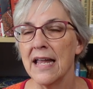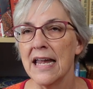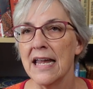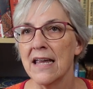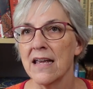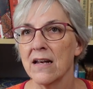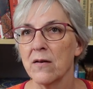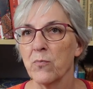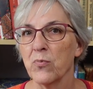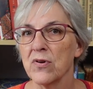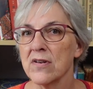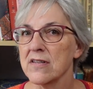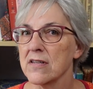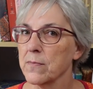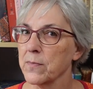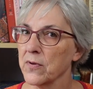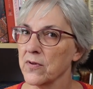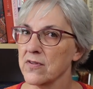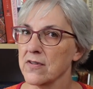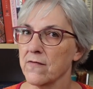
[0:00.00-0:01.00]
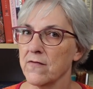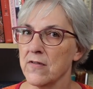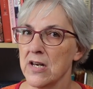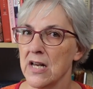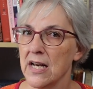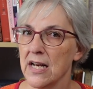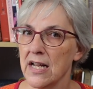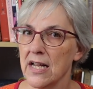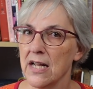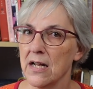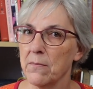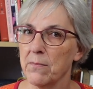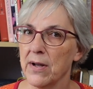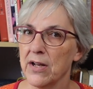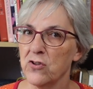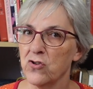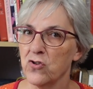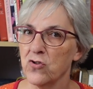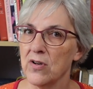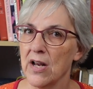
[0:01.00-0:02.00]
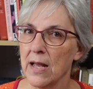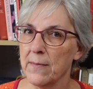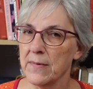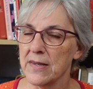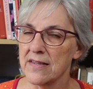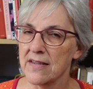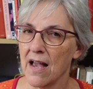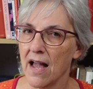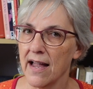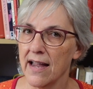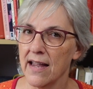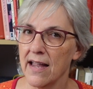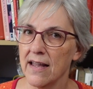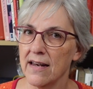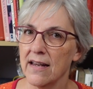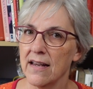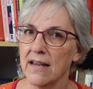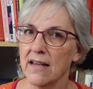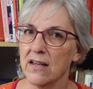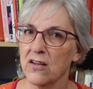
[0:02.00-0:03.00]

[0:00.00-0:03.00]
in Principles of Knitting by June Hemmons Hyatt,